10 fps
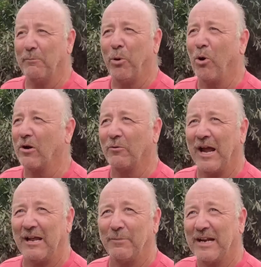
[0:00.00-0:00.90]
It poured
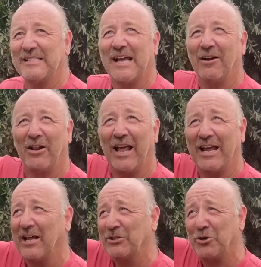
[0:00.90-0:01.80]
rain, but it sounded
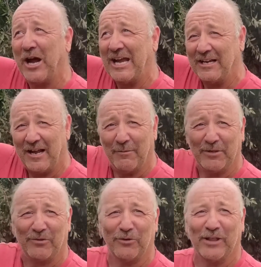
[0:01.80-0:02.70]
like a train
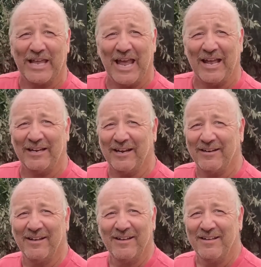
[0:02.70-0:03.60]
coming through the canyon.
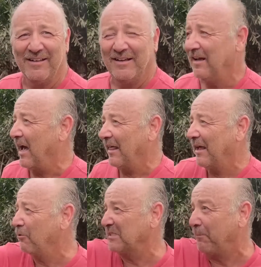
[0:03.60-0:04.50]

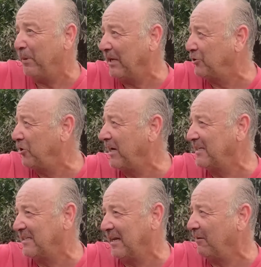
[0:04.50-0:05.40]
There was a big tree
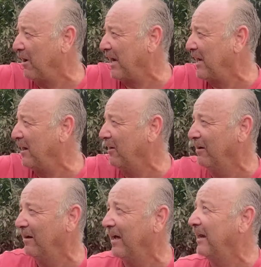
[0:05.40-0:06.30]
sitting right here,
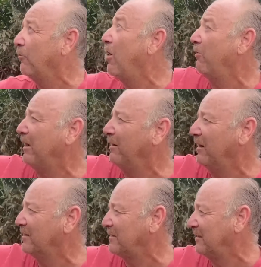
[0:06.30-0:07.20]
and oh, here it
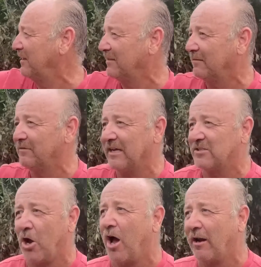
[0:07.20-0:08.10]
is. It, it's
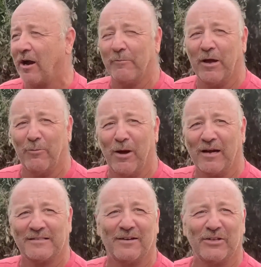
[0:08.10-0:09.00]
gone. Our
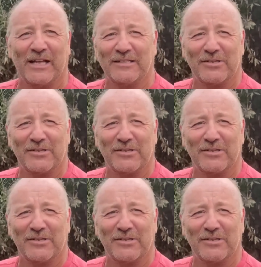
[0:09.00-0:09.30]
mailbox, everything's